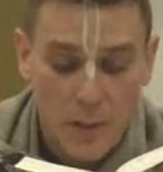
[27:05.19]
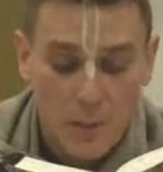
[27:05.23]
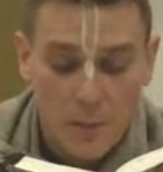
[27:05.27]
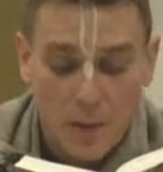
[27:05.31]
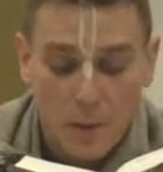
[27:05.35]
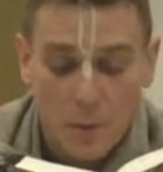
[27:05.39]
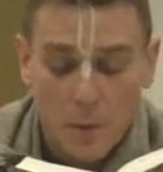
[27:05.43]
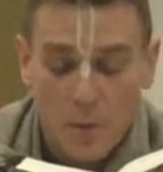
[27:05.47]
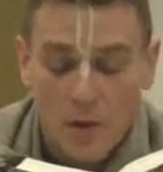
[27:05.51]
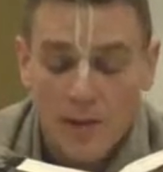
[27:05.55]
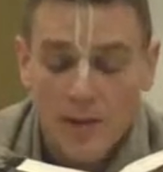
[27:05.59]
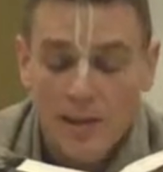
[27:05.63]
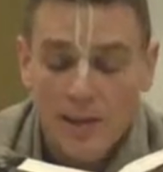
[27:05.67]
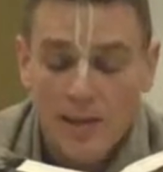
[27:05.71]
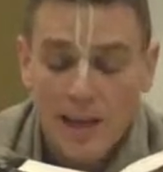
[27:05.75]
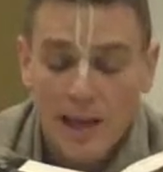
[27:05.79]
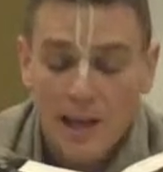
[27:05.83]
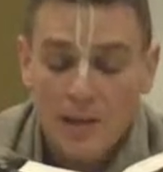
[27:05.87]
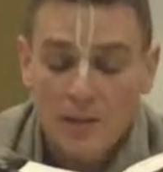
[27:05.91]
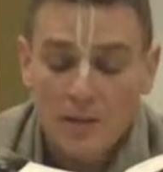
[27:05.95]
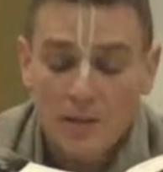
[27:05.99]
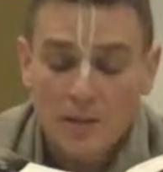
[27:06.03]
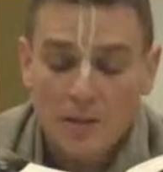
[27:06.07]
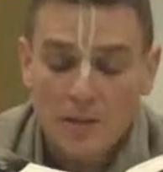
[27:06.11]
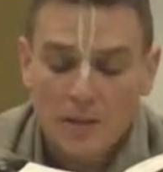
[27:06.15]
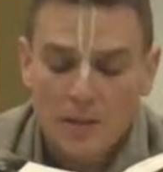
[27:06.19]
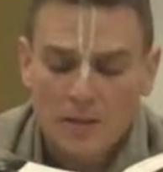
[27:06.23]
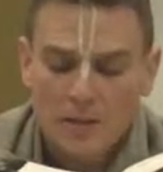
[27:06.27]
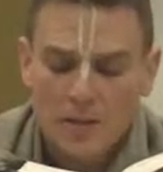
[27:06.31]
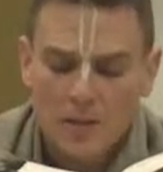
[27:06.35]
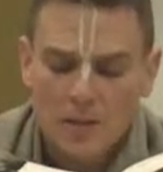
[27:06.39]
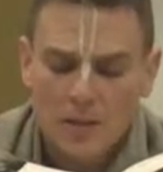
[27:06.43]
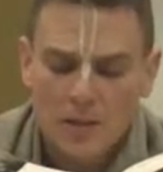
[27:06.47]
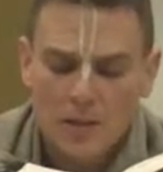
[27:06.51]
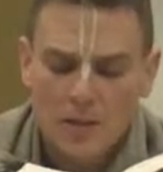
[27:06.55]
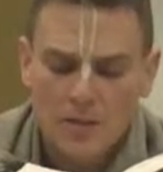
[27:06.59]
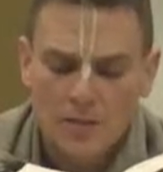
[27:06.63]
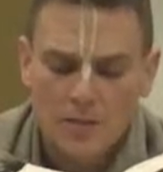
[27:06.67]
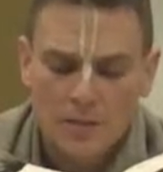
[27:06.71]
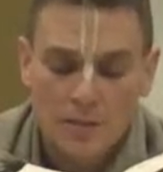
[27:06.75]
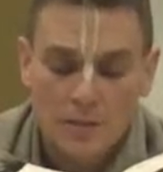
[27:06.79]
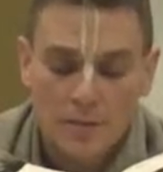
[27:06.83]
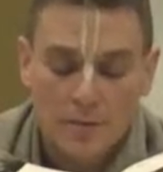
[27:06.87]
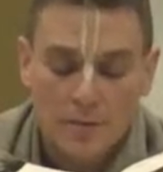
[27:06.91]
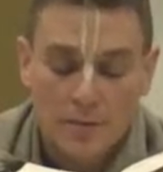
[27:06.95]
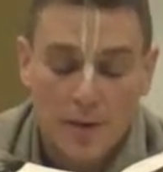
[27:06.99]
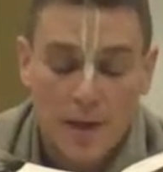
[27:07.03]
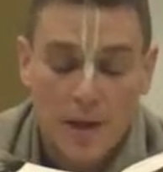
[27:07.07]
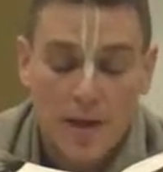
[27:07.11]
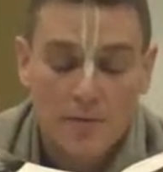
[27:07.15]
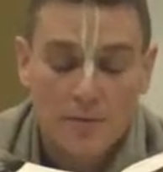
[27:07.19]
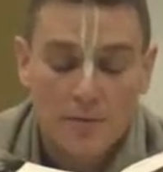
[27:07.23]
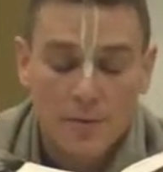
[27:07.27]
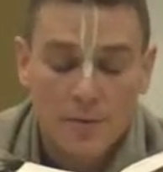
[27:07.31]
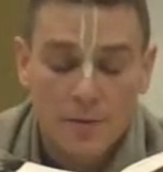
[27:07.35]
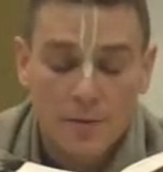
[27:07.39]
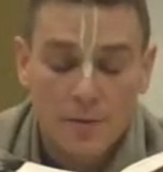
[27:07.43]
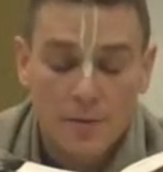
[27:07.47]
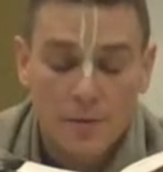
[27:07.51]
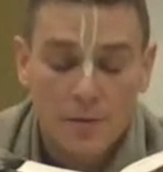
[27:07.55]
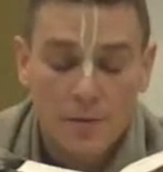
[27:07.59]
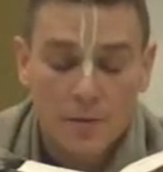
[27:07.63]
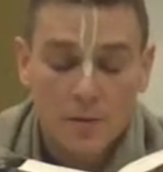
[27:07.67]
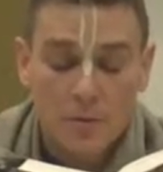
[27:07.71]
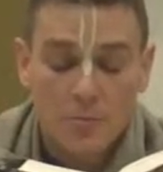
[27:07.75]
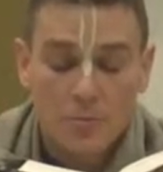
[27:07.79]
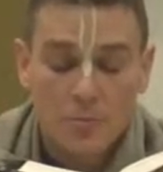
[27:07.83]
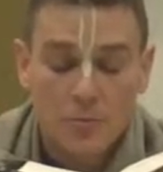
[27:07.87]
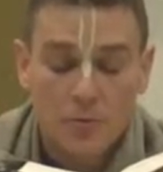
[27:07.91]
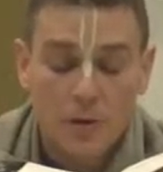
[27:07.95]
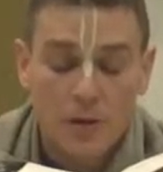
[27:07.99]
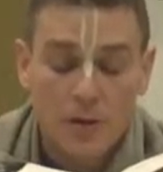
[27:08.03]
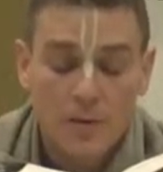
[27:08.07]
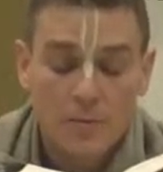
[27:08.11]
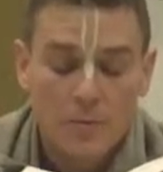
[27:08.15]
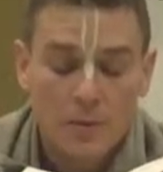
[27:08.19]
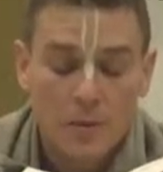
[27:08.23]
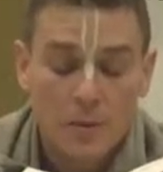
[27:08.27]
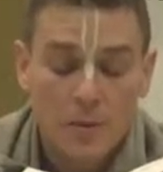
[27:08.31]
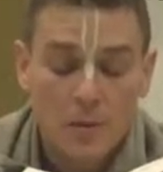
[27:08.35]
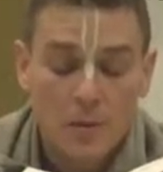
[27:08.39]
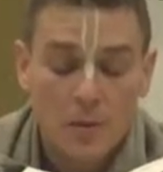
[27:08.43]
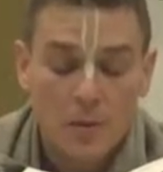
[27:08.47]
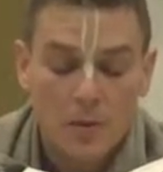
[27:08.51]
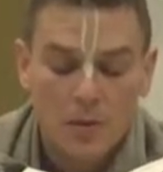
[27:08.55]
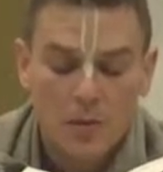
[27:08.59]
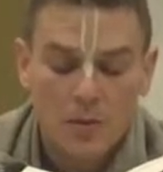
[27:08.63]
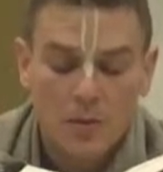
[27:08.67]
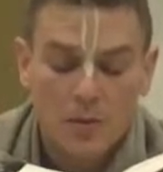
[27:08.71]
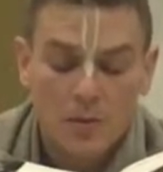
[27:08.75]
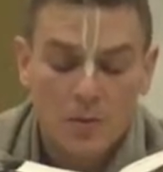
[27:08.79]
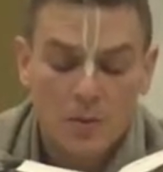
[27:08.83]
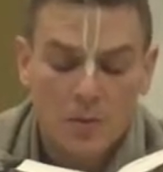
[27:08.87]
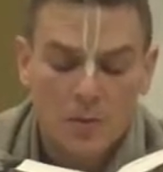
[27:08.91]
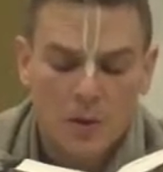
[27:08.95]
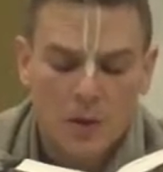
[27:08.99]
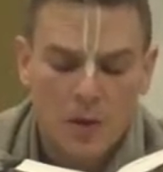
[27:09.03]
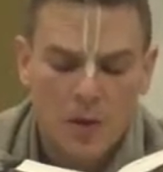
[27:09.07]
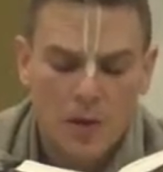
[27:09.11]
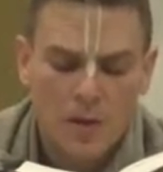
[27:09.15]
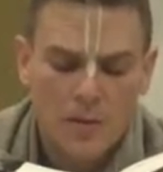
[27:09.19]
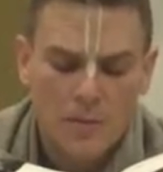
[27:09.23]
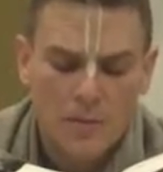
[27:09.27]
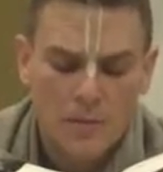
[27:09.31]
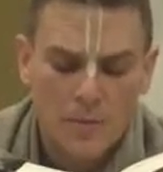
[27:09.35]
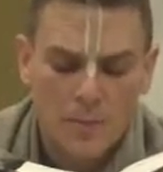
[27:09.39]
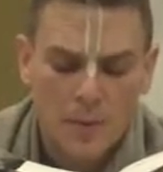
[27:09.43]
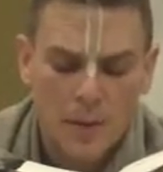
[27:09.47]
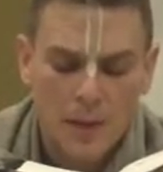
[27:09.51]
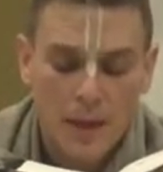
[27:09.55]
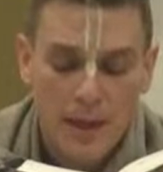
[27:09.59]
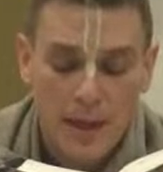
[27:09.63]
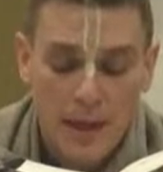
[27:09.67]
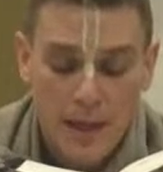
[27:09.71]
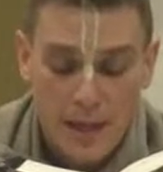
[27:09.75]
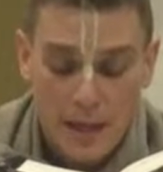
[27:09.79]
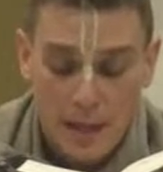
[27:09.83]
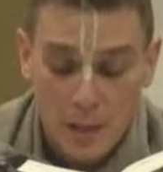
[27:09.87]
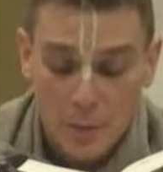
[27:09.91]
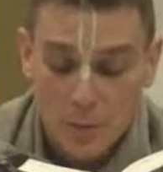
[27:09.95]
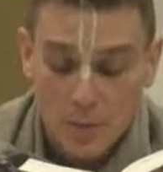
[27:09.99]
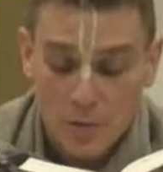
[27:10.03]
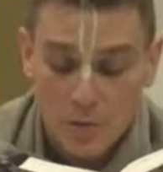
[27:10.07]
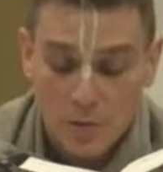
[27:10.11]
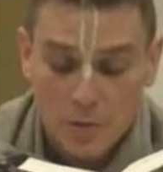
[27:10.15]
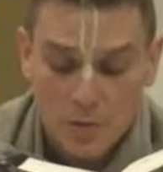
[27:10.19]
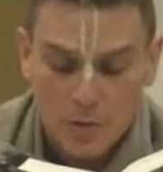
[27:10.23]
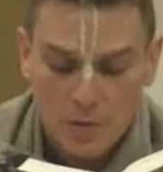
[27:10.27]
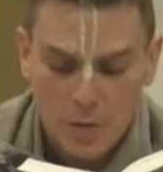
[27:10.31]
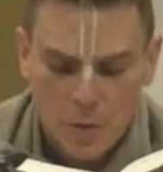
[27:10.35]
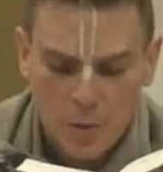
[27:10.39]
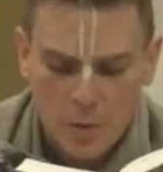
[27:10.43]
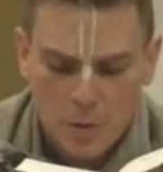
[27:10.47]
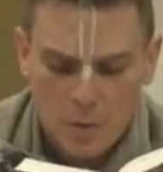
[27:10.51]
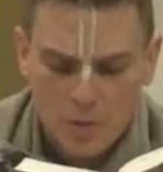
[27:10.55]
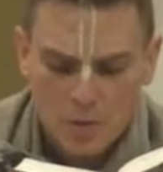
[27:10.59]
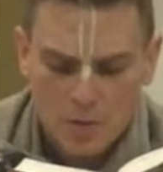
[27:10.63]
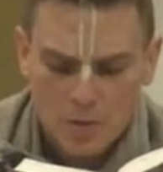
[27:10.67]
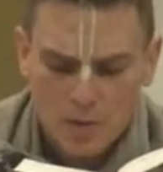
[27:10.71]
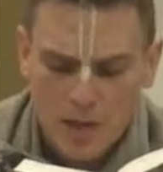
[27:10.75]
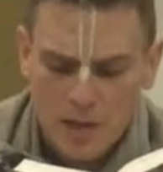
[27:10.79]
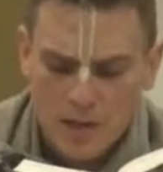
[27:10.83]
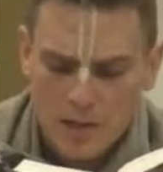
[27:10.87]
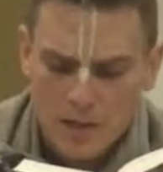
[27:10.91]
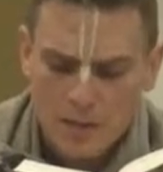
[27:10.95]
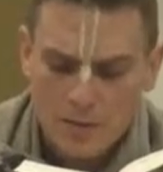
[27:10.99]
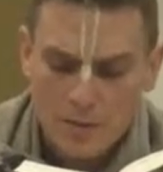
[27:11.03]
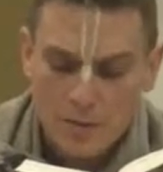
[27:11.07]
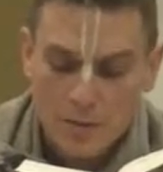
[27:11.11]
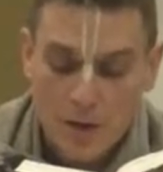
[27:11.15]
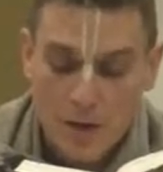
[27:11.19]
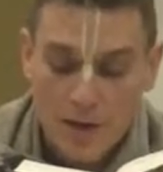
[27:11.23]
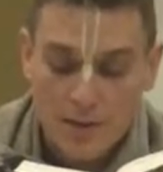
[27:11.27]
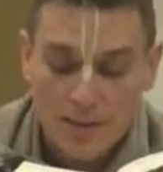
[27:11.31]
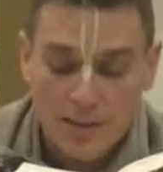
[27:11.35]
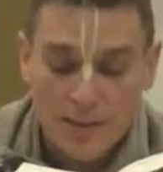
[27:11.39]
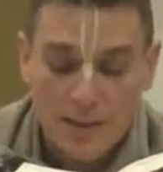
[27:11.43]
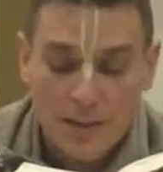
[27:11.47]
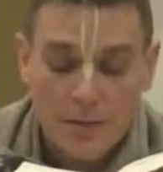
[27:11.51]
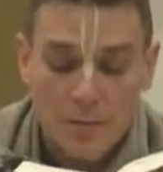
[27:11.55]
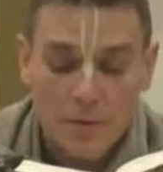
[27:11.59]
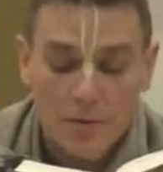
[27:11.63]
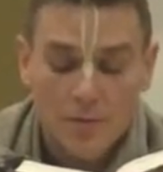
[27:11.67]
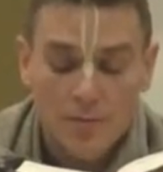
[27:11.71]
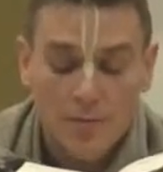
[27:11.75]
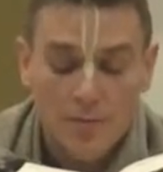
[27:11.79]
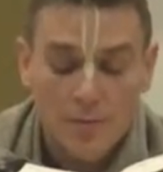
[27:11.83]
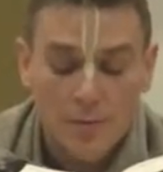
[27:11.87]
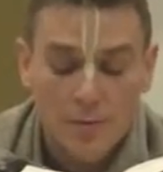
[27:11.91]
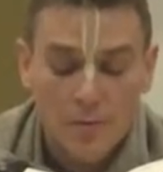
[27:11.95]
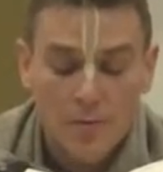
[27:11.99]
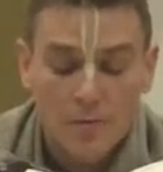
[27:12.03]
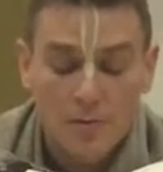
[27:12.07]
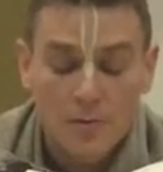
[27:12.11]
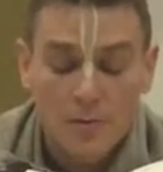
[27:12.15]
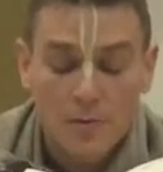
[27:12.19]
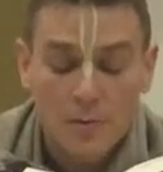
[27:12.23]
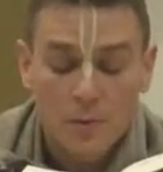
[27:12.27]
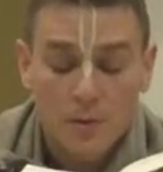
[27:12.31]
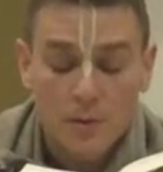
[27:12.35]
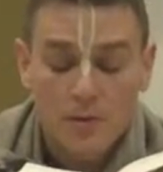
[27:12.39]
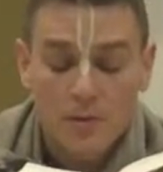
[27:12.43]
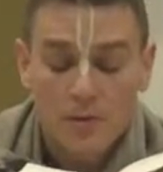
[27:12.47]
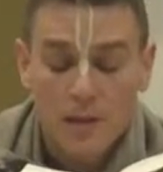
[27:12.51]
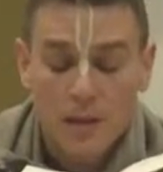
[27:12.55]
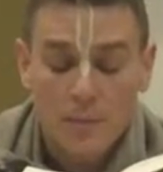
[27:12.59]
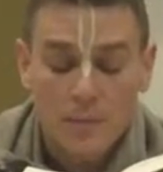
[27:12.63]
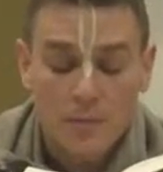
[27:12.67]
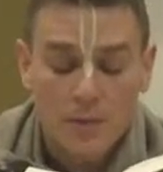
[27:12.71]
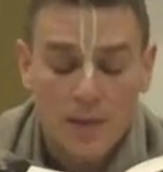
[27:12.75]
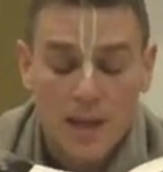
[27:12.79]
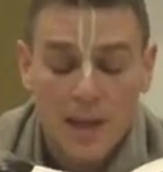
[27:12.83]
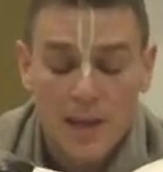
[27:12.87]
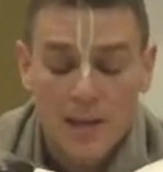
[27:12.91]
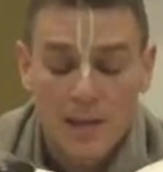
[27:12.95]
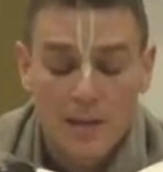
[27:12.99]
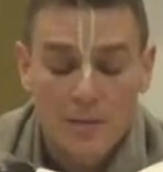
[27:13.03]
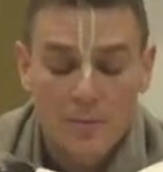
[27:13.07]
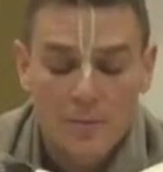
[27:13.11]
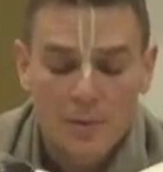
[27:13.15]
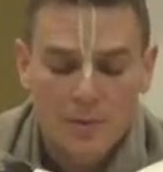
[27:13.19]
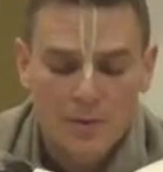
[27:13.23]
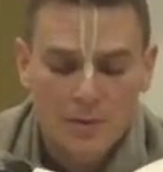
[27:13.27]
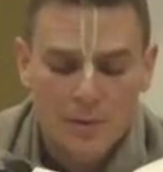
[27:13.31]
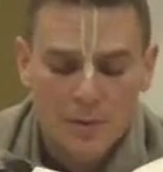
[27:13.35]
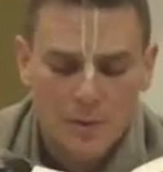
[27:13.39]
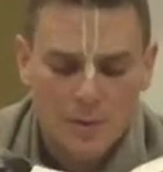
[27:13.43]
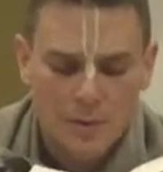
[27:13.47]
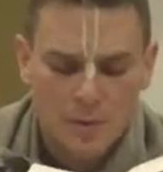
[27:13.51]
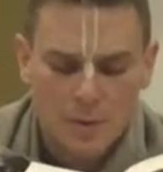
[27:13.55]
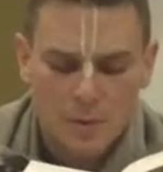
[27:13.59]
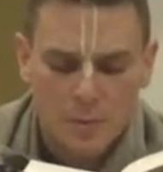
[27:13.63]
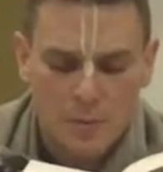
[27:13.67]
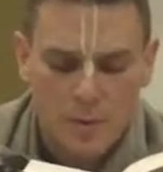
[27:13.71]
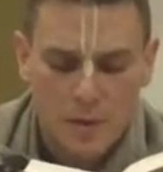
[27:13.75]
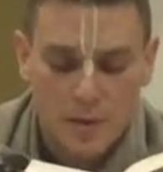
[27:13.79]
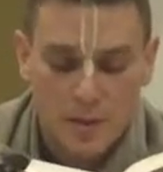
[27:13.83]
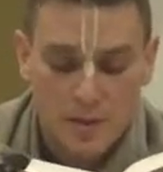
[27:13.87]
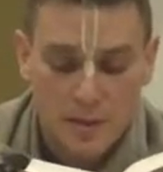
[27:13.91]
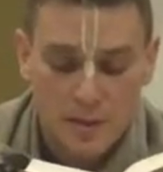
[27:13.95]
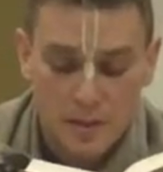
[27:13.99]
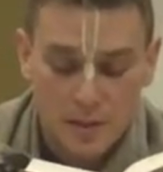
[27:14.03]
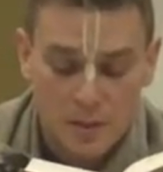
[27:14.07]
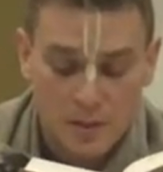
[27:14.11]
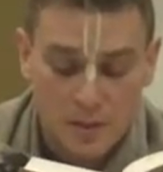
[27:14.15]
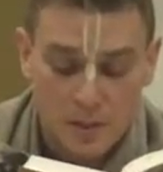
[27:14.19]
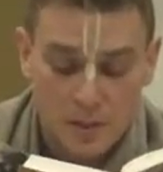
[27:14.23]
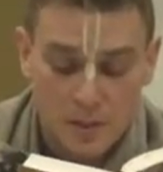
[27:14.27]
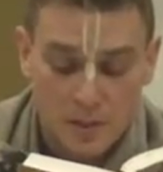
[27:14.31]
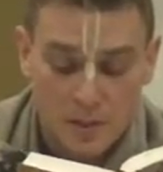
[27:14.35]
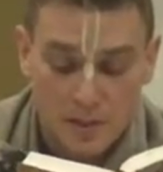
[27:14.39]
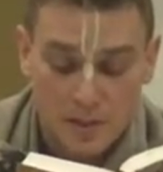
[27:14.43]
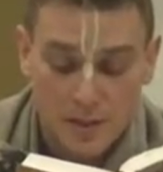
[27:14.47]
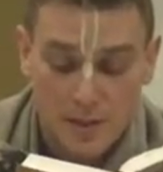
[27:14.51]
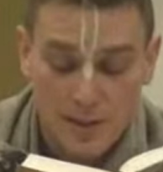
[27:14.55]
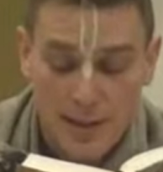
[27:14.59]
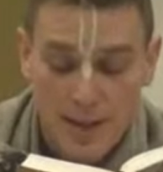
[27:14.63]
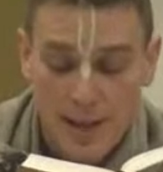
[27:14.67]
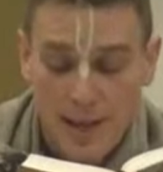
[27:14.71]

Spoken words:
but when he actually achieved the favor of the Supreme Lord and saw him, he was so satisfied that he refused to accept any material benediction.